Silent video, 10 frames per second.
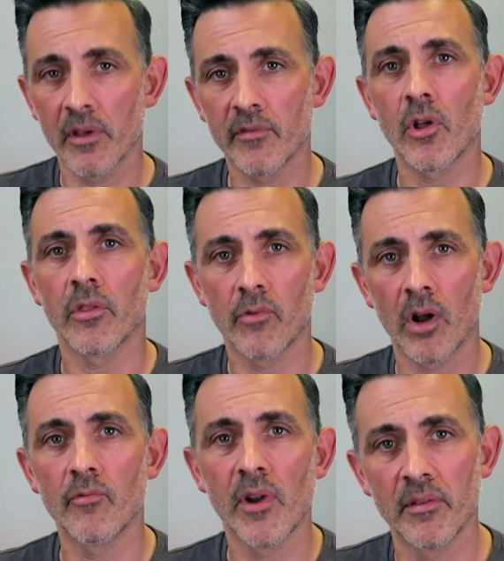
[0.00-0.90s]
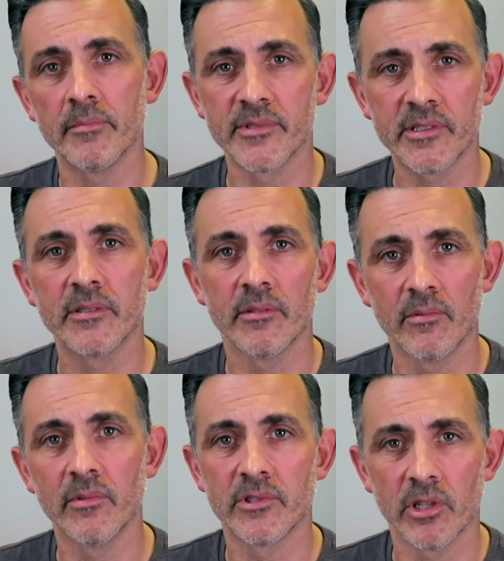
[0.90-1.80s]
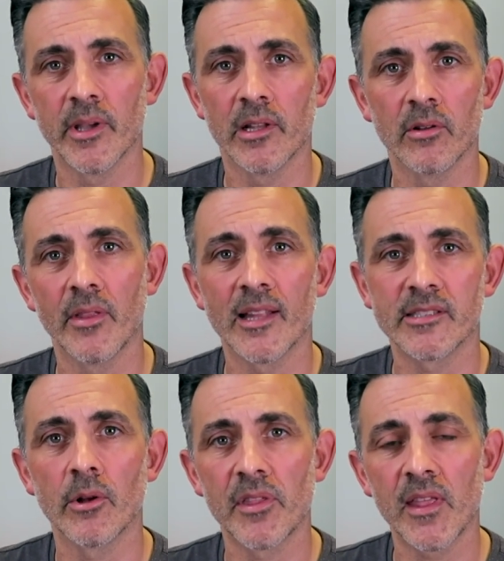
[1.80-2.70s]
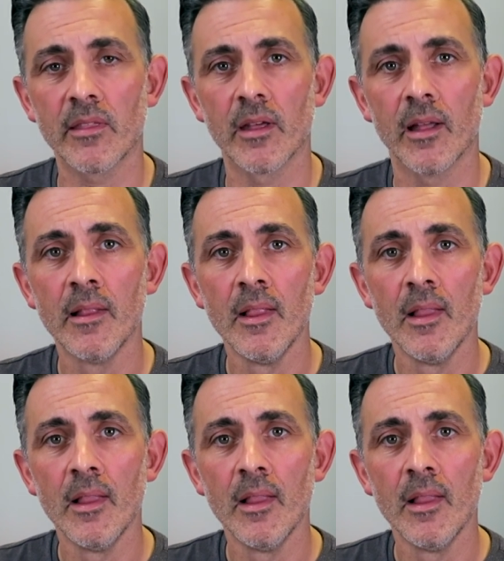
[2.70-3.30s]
that I've got the right rhythms to it and all that. So I think that